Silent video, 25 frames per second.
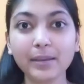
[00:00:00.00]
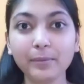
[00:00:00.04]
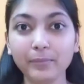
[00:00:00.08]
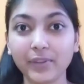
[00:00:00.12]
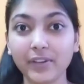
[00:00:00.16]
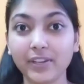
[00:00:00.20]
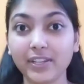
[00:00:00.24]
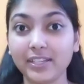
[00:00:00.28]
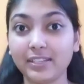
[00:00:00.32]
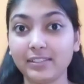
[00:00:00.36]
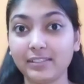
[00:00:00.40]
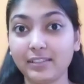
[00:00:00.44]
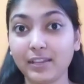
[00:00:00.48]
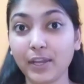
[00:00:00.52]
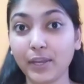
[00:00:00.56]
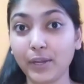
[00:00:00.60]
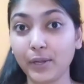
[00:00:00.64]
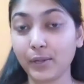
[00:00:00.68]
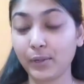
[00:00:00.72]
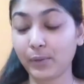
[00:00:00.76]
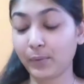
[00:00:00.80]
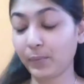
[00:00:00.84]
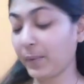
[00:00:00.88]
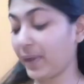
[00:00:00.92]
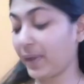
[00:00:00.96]
number is
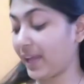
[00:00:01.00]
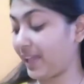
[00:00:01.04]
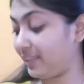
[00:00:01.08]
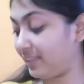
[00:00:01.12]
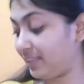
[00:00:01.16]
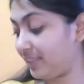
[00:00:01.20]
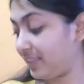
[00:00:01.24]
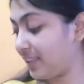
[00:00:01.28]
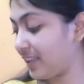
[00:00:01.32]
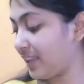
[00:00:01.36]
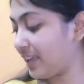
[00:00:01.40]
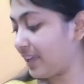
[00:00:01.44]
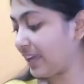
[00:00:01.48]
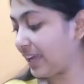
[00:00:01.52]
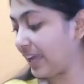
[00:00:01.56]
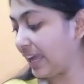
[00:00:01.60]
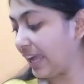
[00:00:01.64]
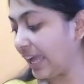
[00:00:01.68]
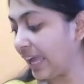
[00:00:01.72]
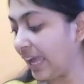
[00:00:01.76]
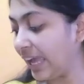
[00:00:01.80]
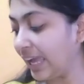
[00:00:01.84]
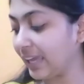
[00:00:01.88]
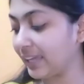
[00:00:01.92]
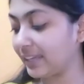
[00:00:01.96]
12,
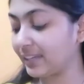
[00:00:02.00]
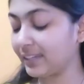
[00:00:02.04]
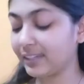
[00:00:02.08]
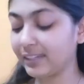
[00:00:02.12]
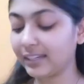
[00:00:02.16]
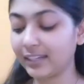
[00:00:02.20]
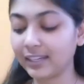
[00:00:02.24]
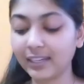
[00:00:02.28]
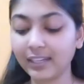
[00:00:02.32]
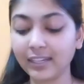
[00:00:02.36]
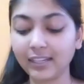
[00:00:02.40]
and